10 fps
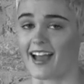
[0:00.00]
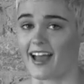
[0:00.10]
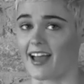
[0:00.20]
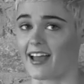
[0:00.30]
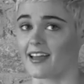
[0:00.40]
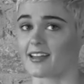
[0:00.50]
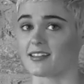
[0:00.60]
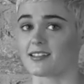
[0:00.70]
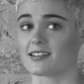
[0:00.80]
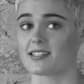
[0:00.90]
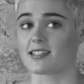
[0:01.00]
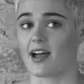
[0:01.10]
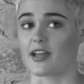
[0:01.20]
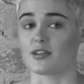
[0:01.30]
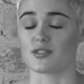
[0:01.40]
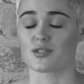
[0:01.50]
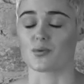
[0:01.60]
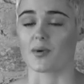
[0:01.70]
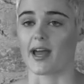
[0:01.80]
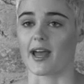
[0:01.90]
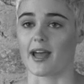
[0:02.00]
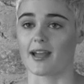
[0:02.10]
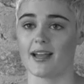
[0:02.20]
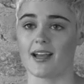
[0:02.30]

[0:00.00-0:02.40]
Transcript: and I used to wear